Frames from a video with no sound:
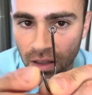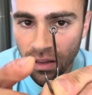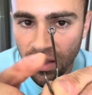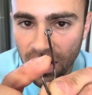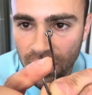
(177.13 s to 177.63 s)

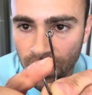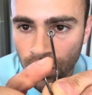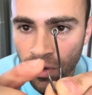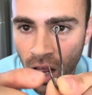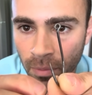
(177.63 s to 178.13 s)
These
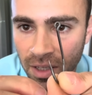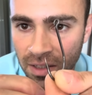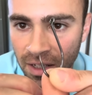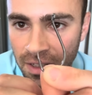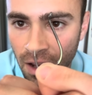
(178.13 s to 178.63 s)
Tsunami
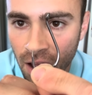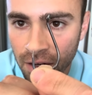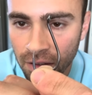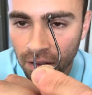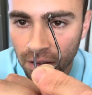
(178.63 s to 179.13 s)
6/0
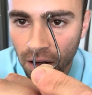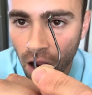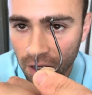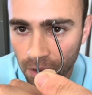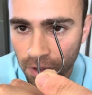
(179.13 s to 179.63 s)

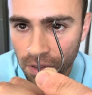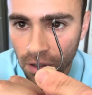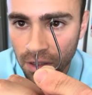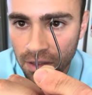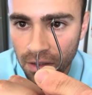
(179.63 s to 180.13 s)
octopus
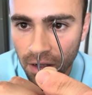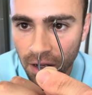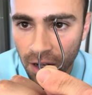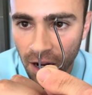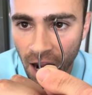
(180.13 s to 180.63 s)
hooks,
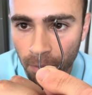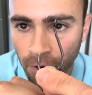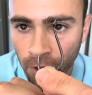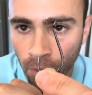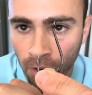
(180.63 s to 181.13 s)
I've
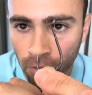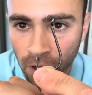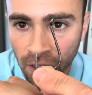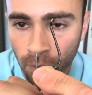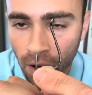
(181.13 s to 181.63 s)
been doing
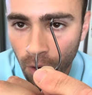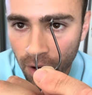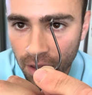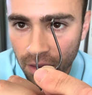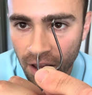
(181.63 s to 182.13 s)
really well with.